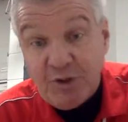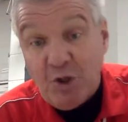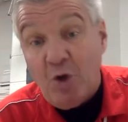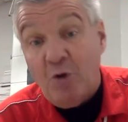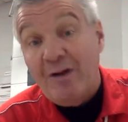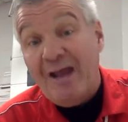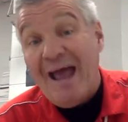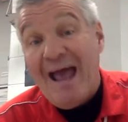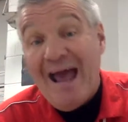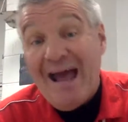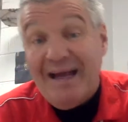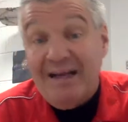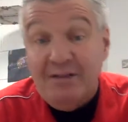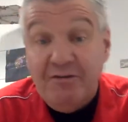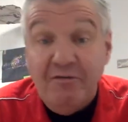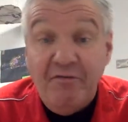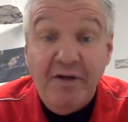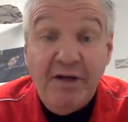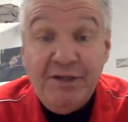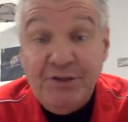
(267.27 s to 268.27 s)
It's called
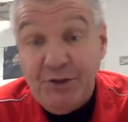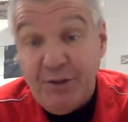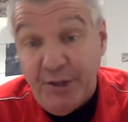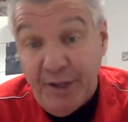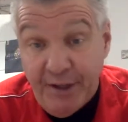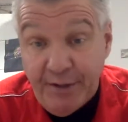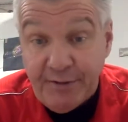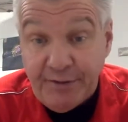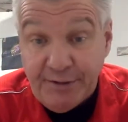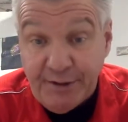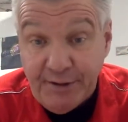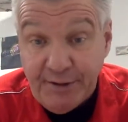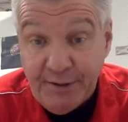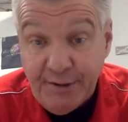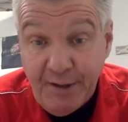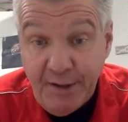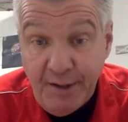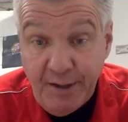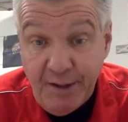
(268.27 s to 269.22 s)
activation energy.